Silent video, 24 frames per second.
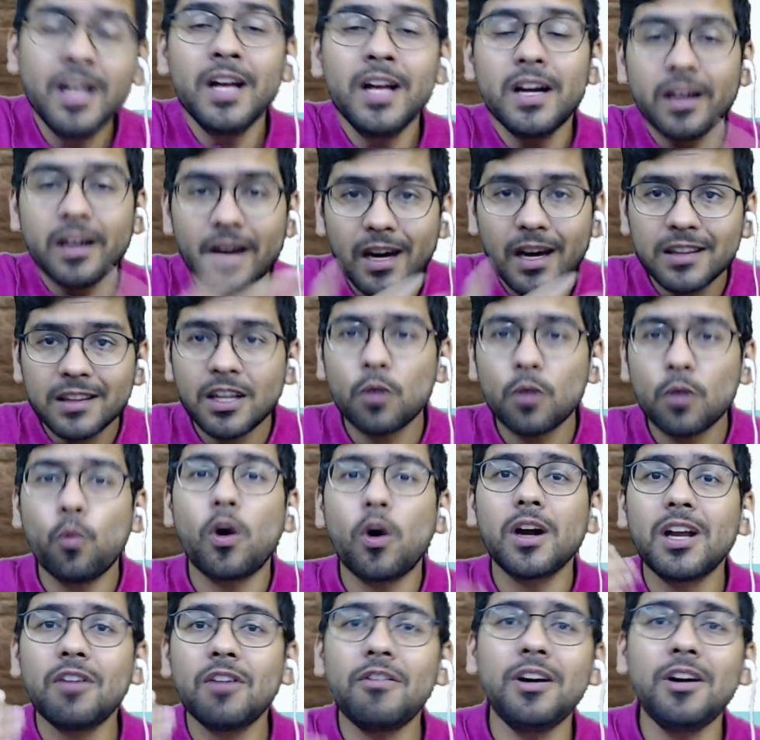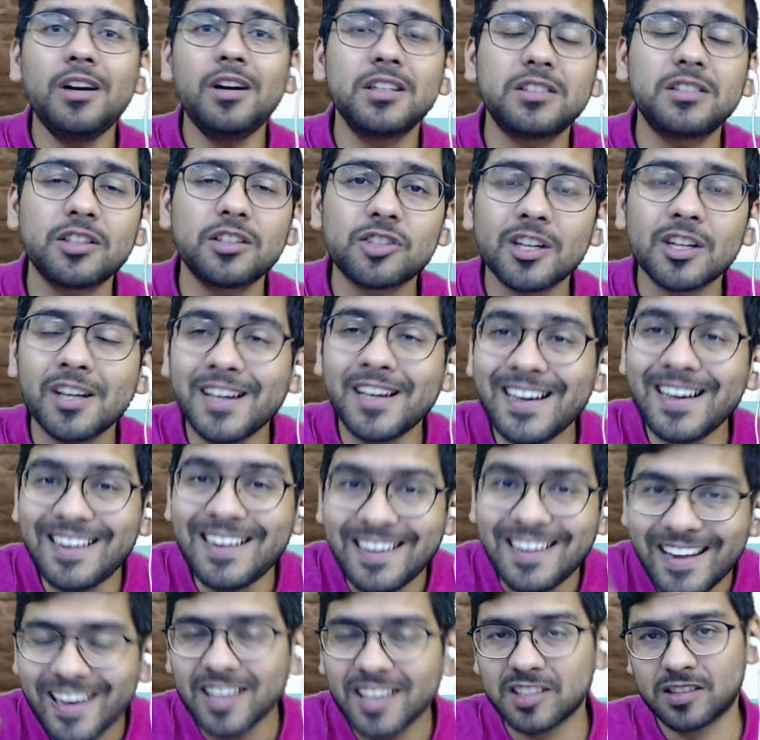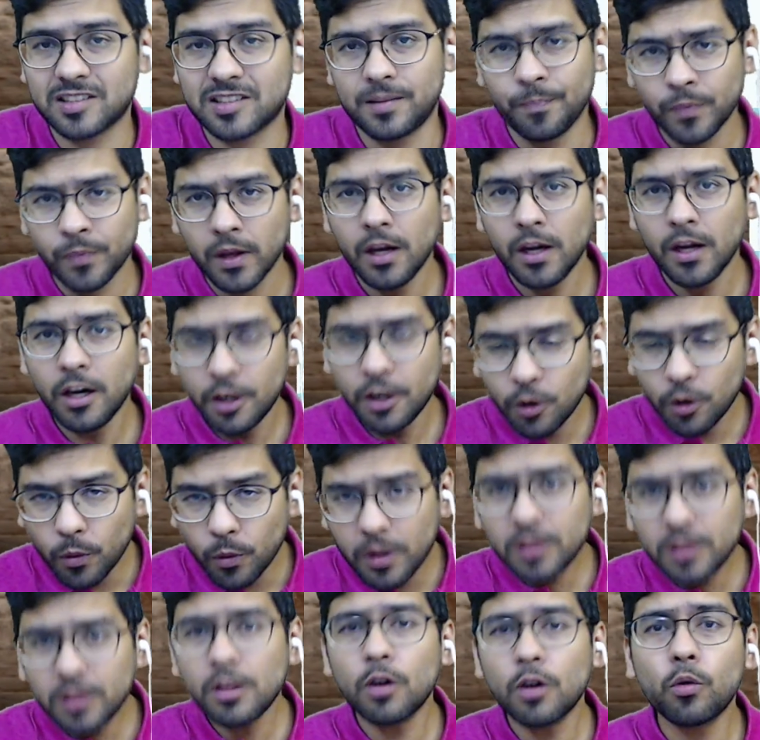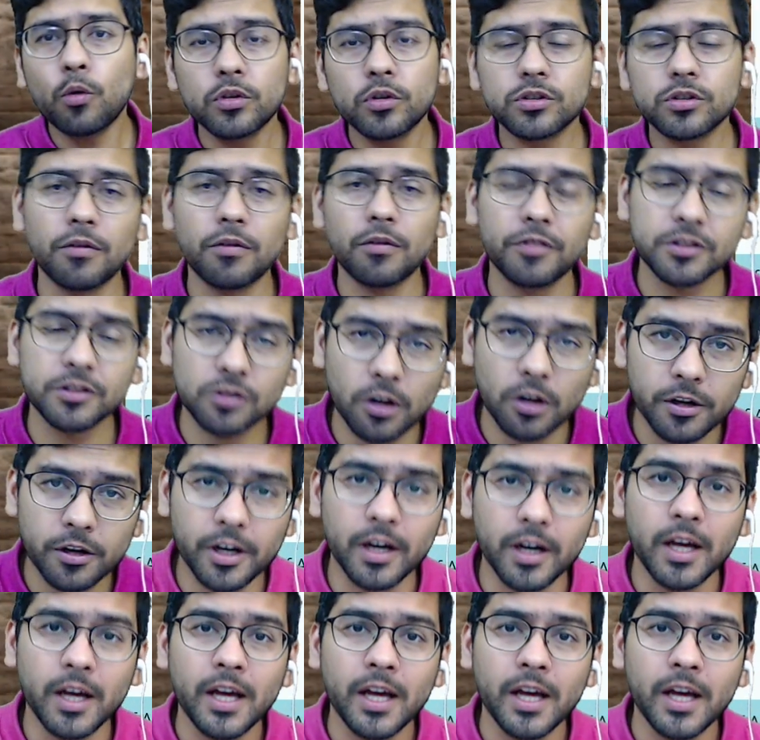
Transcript: Rather, whatever decision he takes during the course of his audit,